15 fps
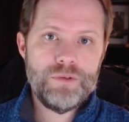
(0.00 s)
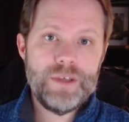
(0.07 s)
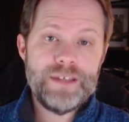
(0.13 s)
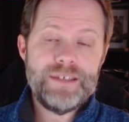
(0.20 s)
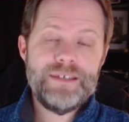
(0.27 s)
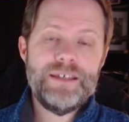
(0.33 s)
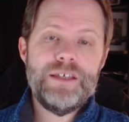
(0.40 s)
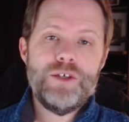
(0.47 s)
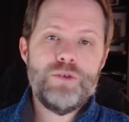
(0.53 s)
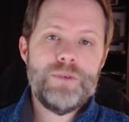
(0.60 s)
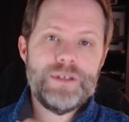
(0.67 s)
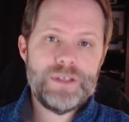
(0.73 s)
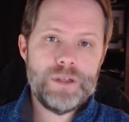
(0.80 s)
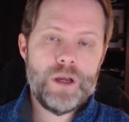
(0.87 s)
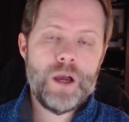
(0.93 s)
They see you
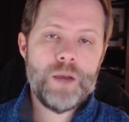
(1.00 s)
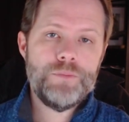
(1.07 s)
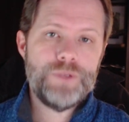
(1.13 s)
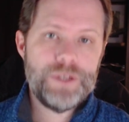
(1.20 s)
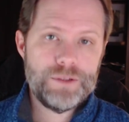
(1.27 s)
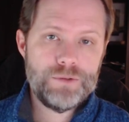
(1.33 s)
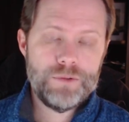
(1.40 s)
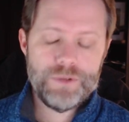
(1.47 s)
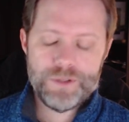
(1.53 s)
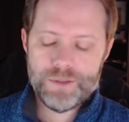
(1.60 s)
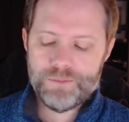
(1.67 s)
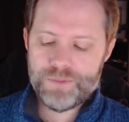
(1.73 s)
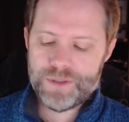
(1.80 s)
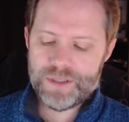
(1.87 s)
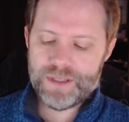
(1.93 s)
as an object or as a
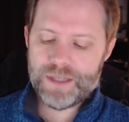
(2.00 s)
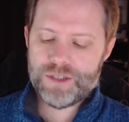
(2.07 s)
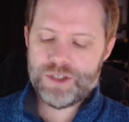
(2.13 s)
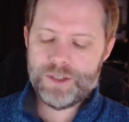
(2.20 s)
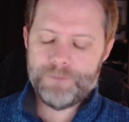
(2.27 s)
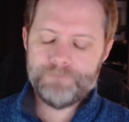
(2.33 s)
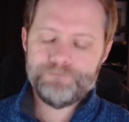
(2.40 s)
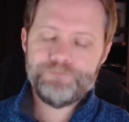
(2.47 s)
possession.